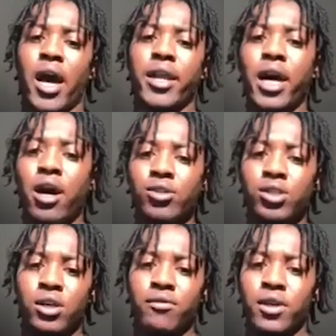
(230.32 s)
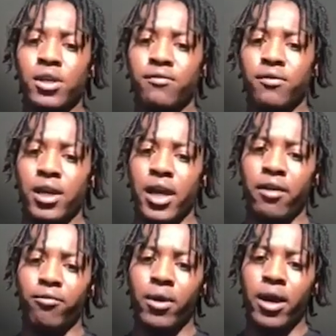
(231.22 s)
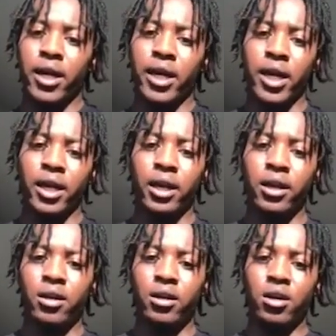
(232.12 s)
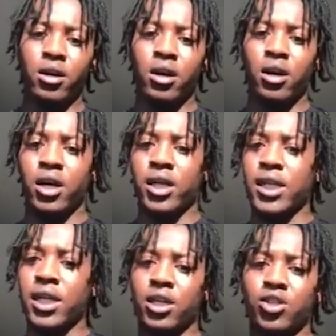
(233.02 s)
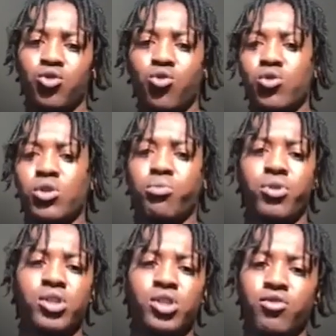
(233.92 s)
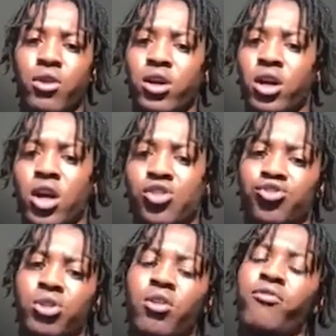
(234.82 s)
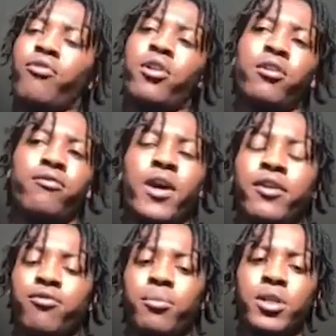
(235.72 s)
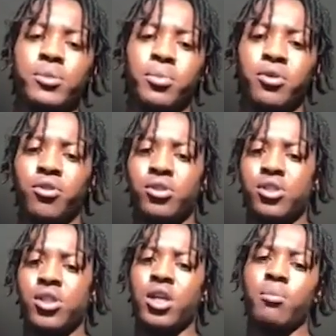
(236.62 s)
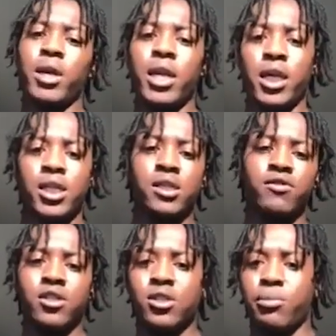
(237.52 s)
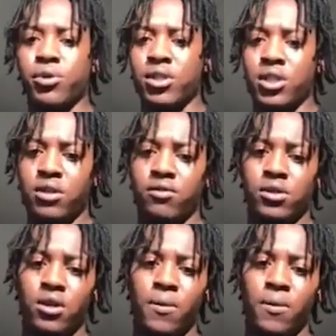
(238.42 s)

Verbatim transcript: I now serve Key for Life where I can, uh, attending schools and prisons around the country, offering advice from experience, turning my negatives into positives.